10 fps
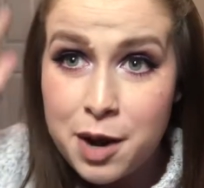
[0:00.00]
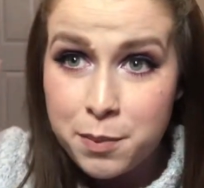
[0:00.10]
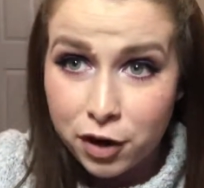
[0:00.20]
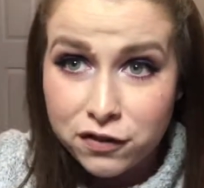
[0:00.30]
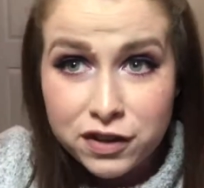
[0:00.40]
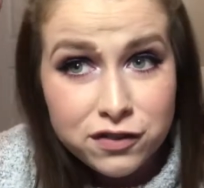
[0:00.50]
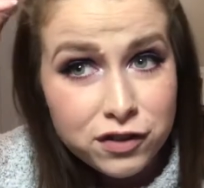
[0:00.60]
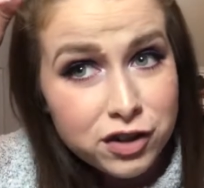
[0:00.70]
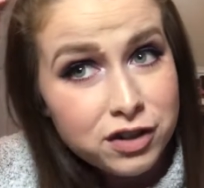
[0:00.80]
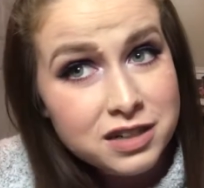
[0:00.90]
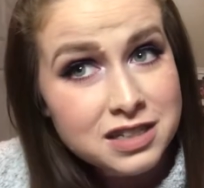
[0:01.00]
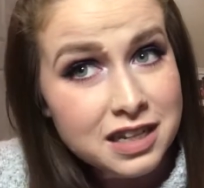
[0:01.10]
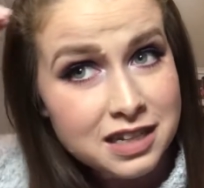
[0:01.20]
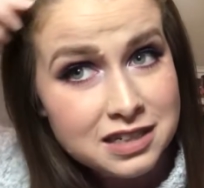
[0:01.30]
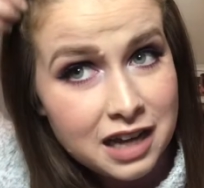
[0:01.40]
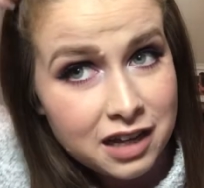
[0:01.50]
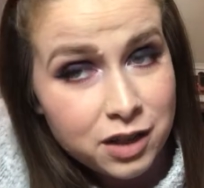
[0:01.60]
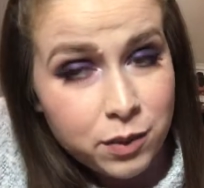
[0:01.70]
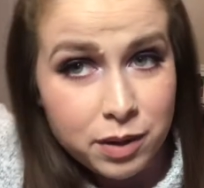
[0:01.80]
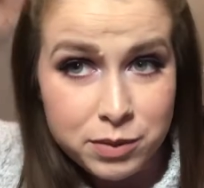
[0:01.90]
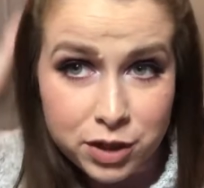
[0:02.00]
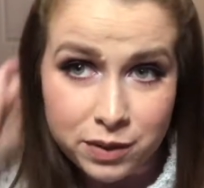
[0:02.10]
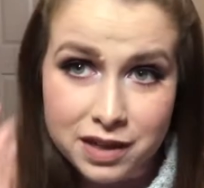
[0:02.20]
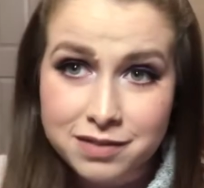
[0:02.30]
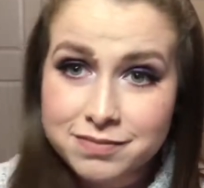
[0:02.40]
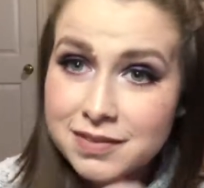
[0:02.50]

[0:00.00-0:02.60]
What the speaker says: perfect for you to see exactly what I'm doing.